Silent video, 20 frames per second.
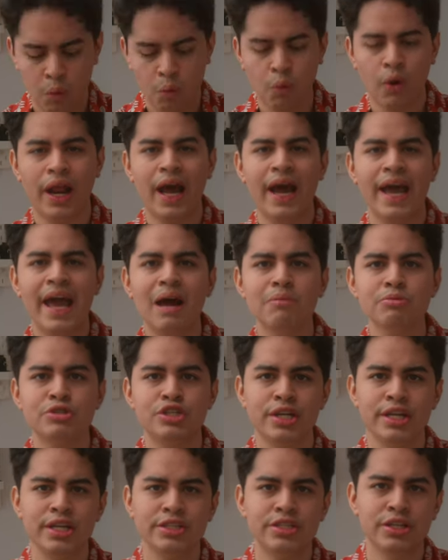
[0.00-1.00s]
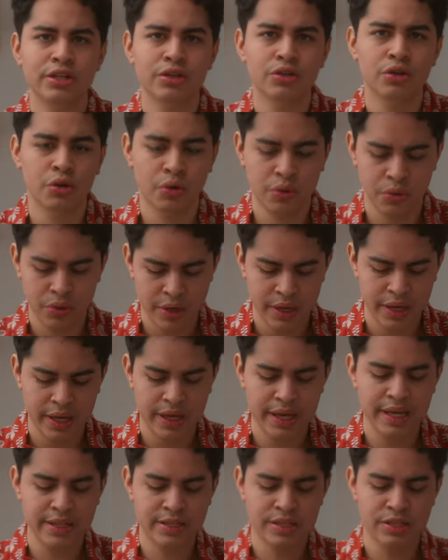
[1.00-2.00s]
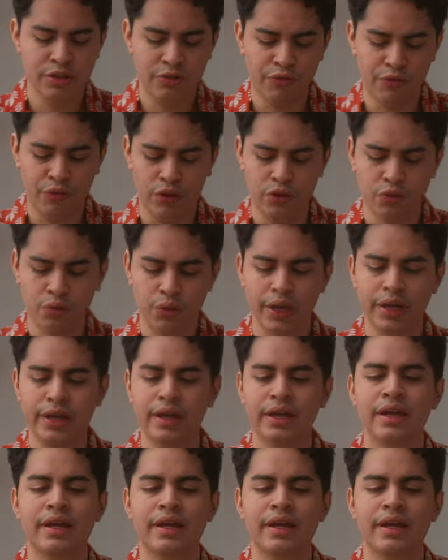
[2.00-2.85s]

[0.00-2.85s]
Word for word: What I am changing though, it's the front ring.